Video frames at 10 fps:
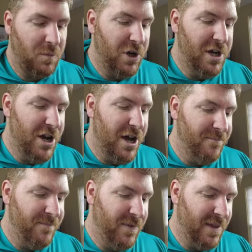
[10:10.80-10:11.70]
Pretty
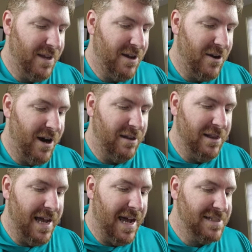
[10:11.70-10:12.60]
good. All right,
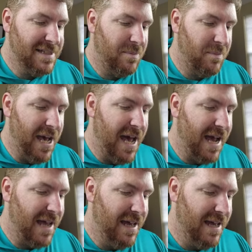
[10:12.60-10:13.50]
last
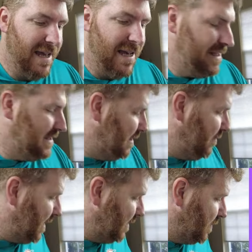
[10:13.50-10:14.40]
pack. Let's see
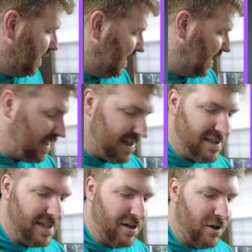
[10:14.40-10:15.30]
what else we can get.
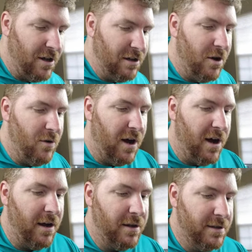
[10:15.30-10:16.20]
Let's get our
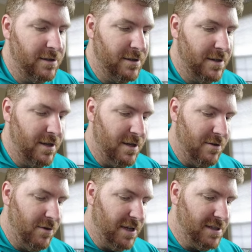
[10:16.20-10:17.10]
Aloha.
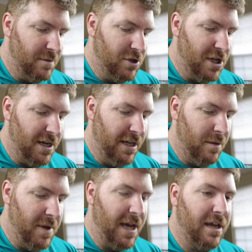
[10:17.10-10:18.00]
We got something shiny in
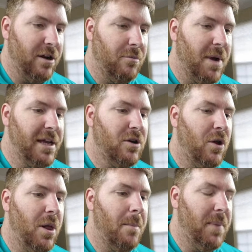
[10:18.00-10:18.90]
the back here.
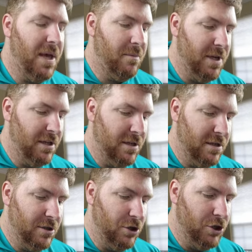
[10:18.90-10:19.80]
Michael Pittman
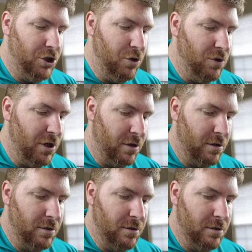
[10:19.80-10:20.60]
Jr.